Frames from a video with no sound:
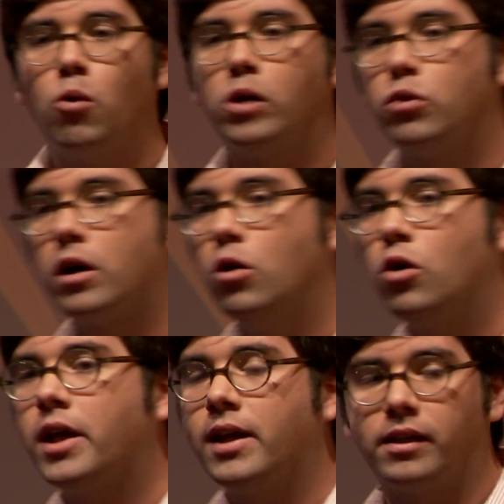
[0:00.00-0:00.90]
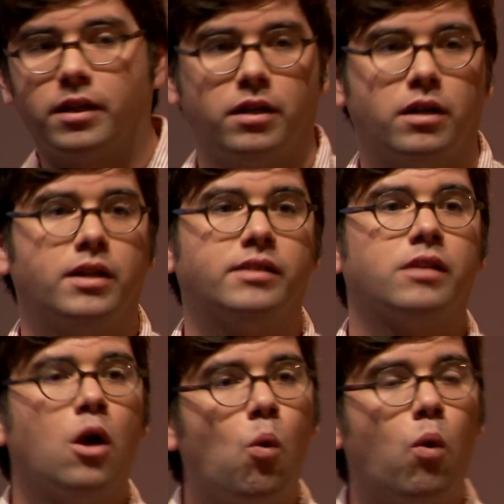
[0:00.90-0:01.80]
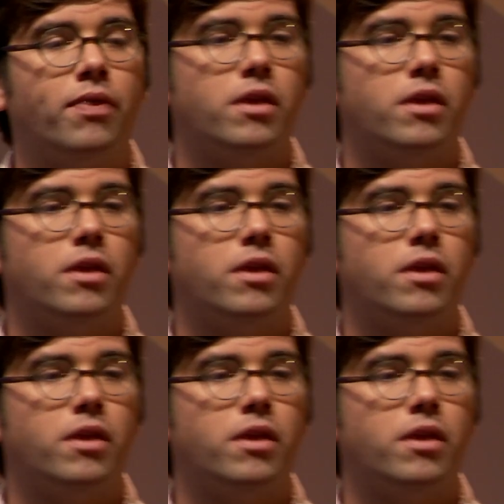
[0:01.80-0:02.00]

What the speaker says: And what we're looking at here is